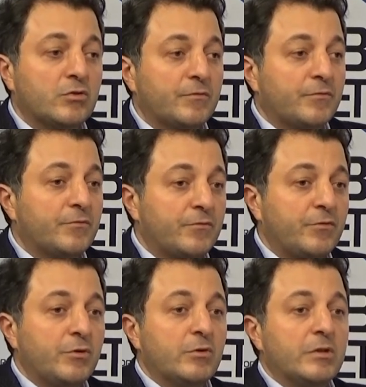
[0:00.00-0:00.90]
to
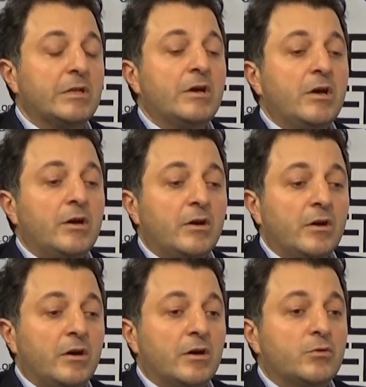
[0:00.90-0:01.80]
fuel,
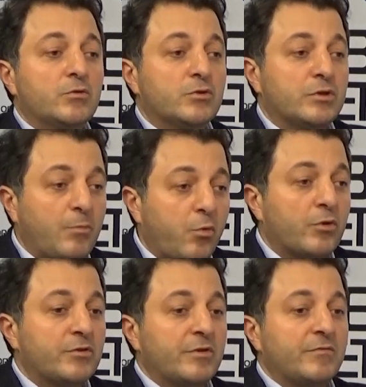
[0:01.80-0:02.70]
to
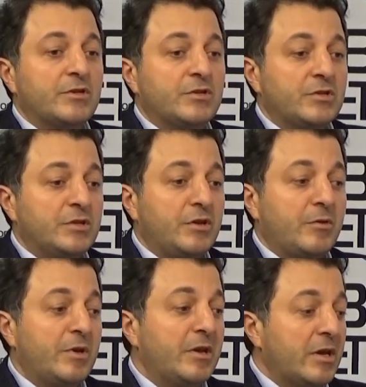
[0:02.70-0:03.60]
support revanchists in
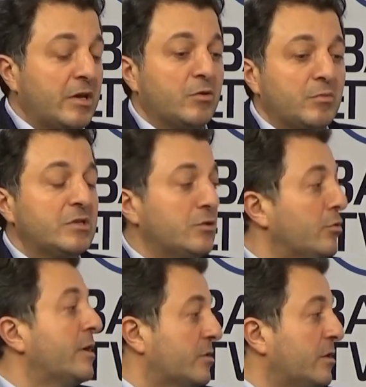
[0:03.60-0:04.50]
Armenia, it means
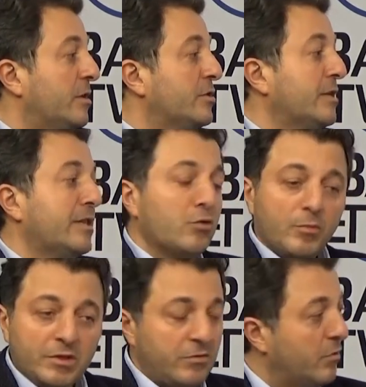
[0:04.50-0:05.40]
new escalation, and
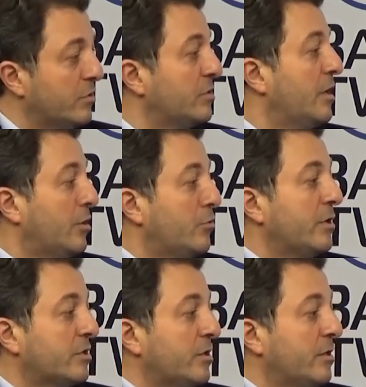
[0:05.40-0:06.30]
nobody wants new
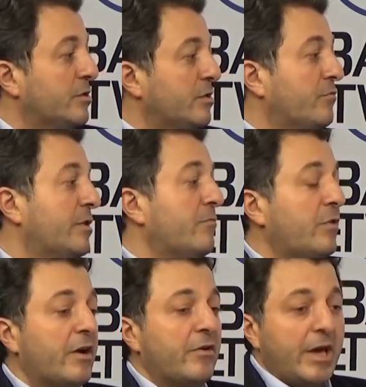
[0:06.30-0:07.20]
escalation.
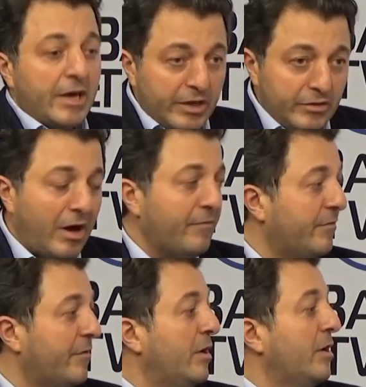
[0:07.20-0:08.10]
We are
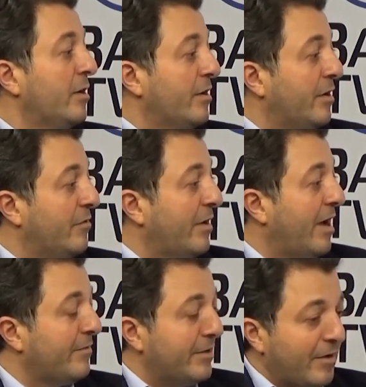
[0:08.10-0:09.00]
enough. We
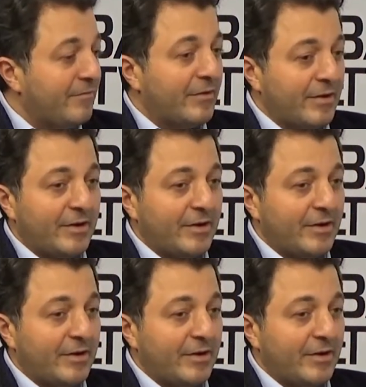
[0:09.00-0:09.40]
have enough